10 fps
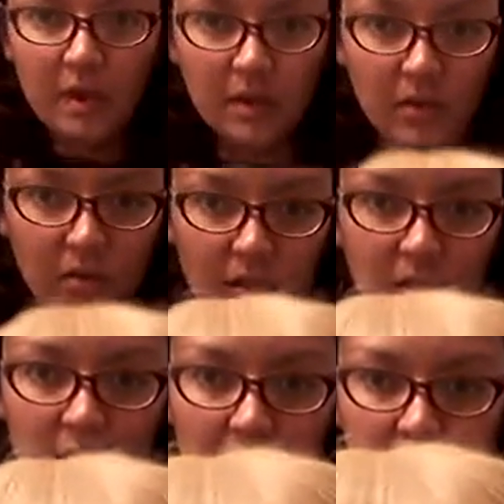And you can
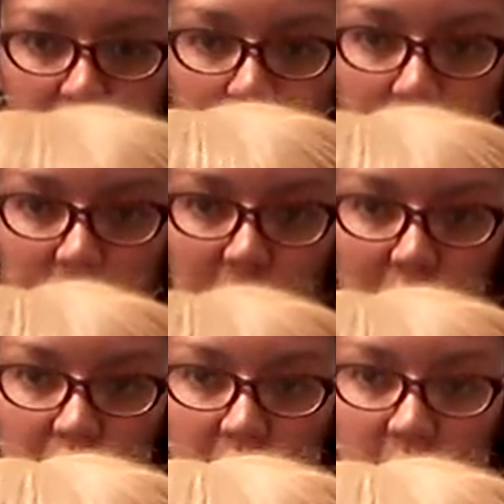also see that
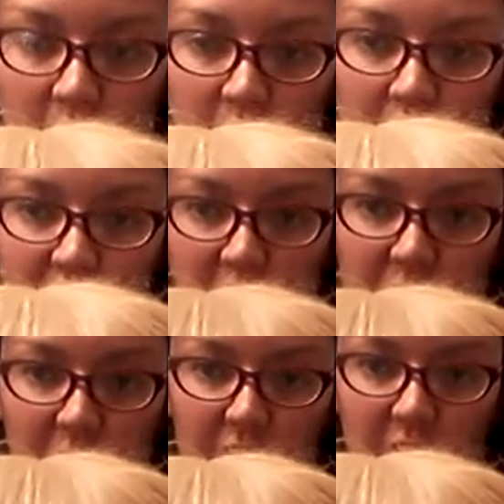there's a much
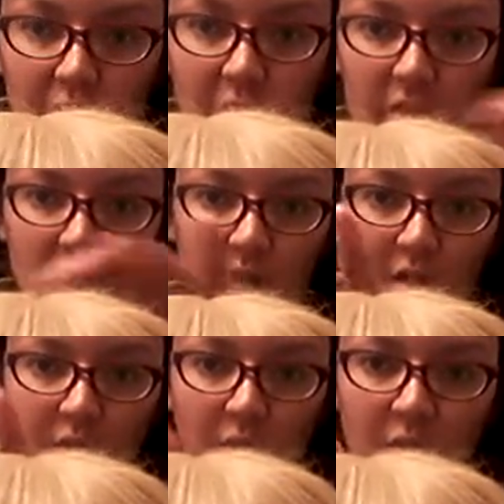bigger difference
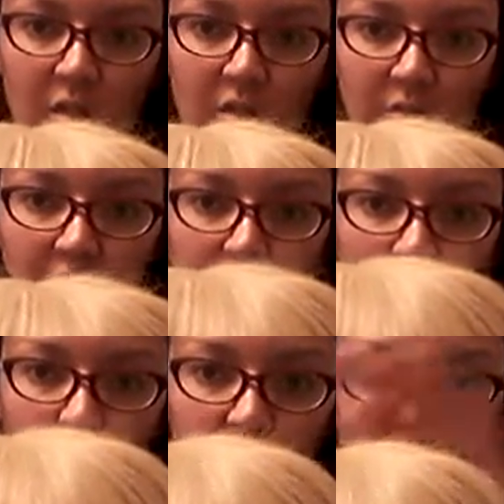than flat
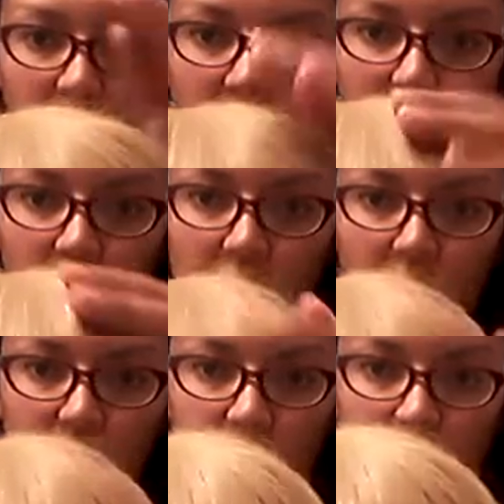over here and
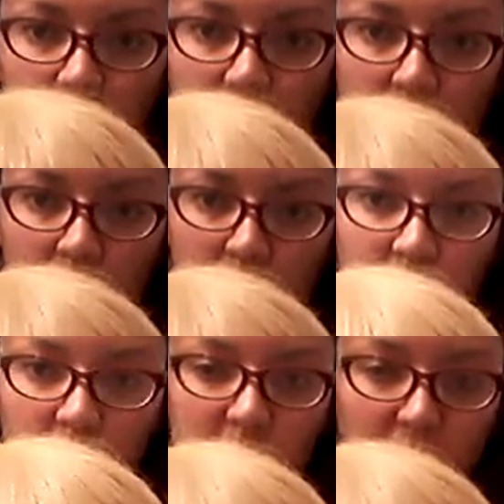foofy over here, and it
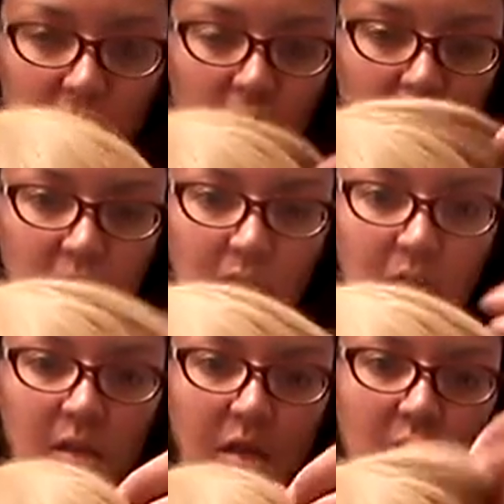pops back up
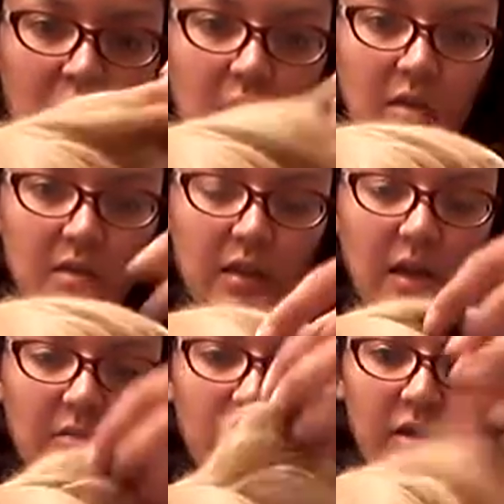again because it
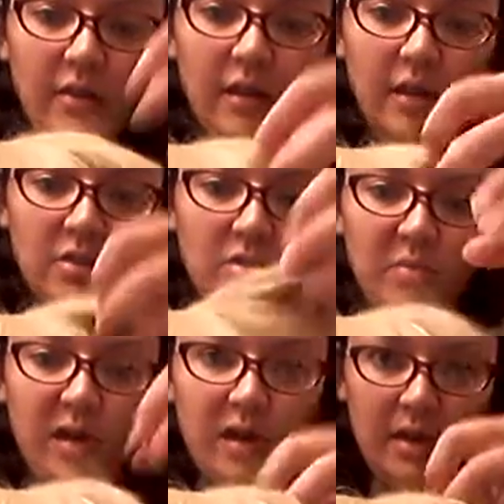gave it all that extra
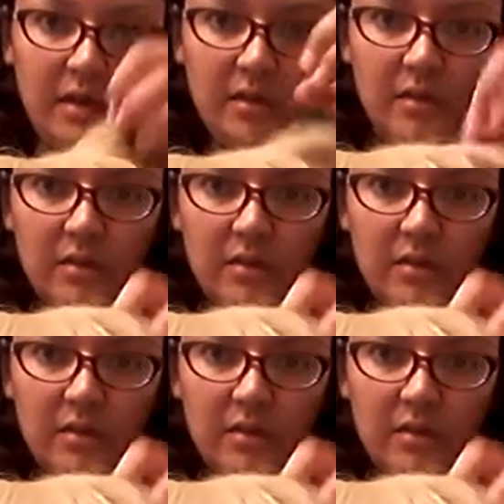body.